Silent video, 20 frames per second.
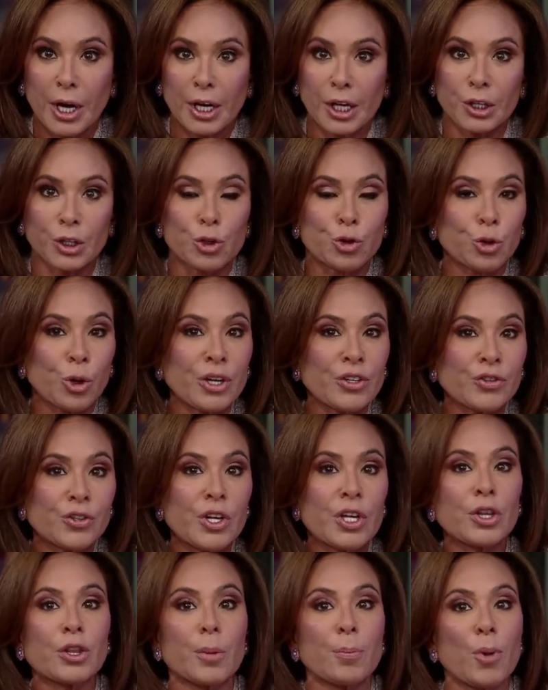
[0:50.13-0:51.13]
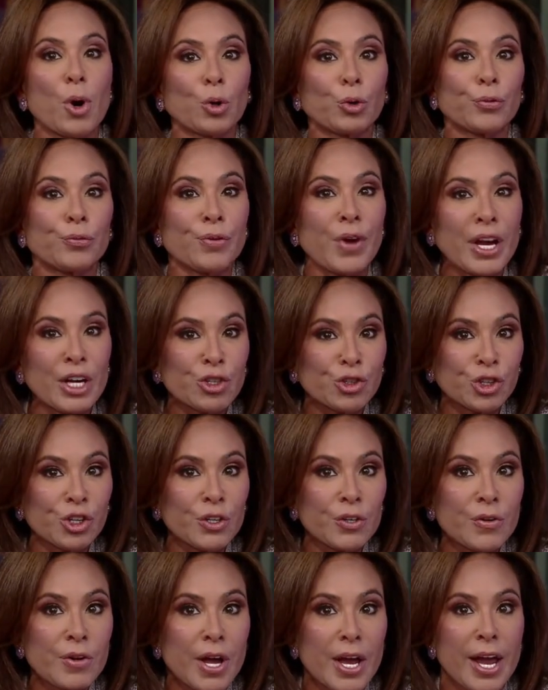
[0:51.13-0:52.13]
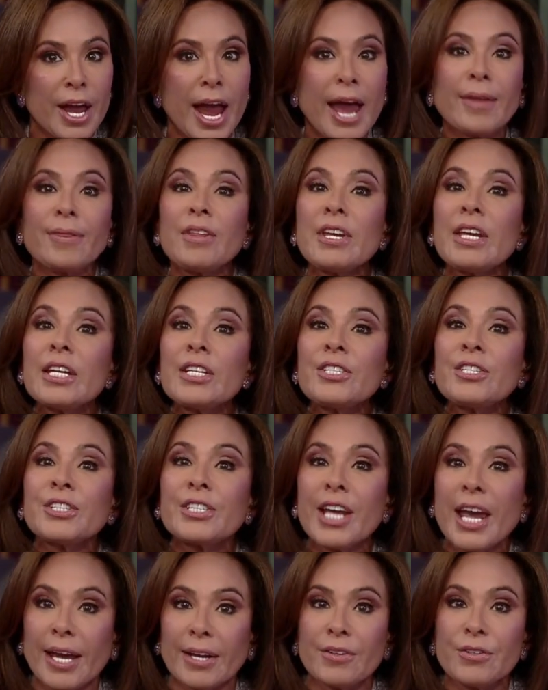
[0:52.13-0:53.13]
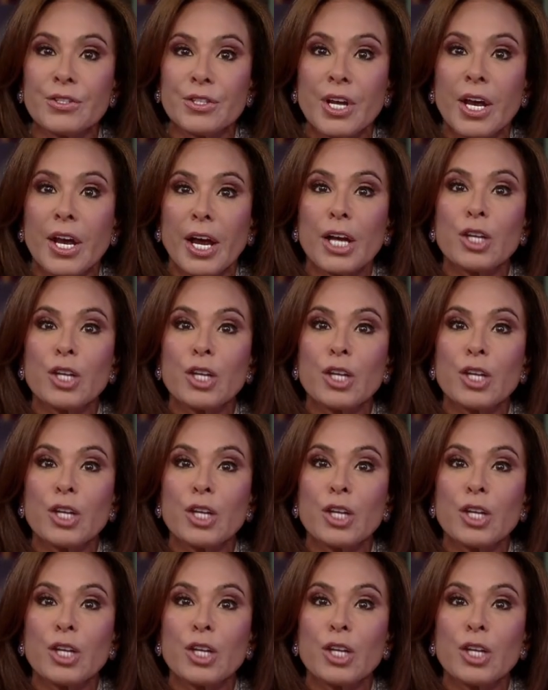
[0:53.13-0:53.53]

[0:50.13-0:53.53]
in addressing the motivation and the intent,